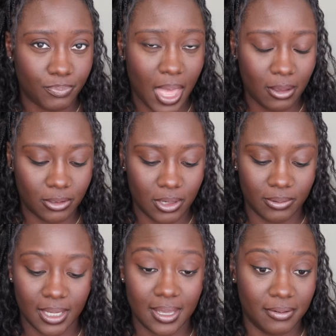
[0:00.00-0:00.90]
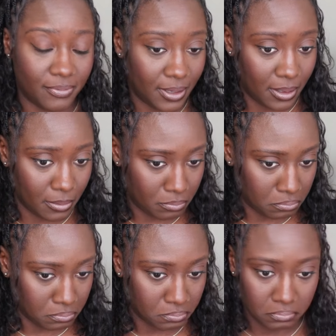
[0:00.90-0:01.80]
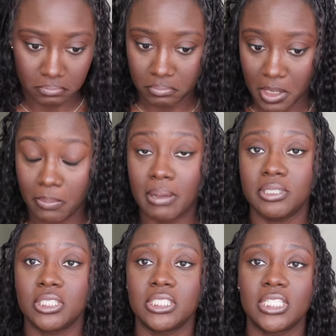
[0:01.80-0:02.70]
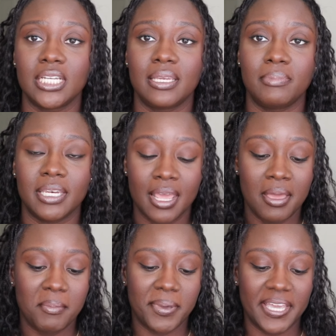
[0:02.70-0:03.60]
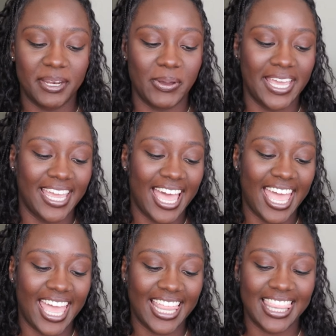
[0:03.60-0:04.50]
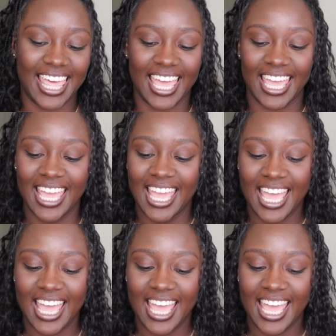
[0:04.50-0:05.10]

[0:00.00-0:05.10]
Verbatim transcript: I don't know, they're kind of fading. Probably should have shaded them in, but anyway, I have that.